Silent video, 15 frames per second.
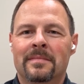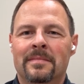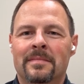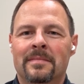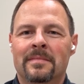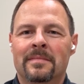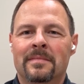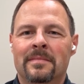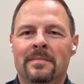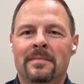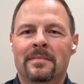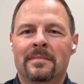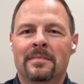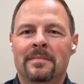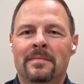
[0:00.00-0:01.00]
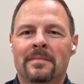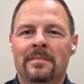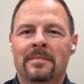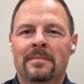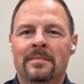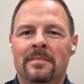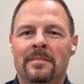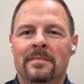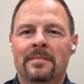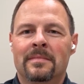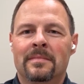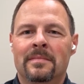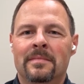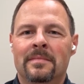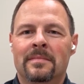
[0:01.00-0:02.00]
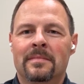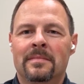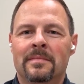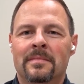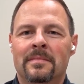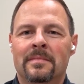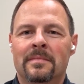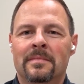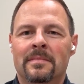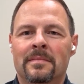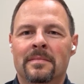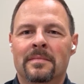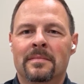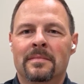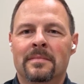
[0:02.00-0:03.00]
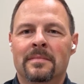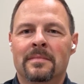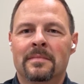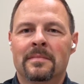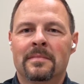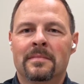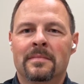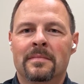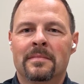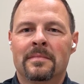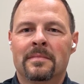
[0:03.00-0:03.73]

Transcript: This person isn't speaking.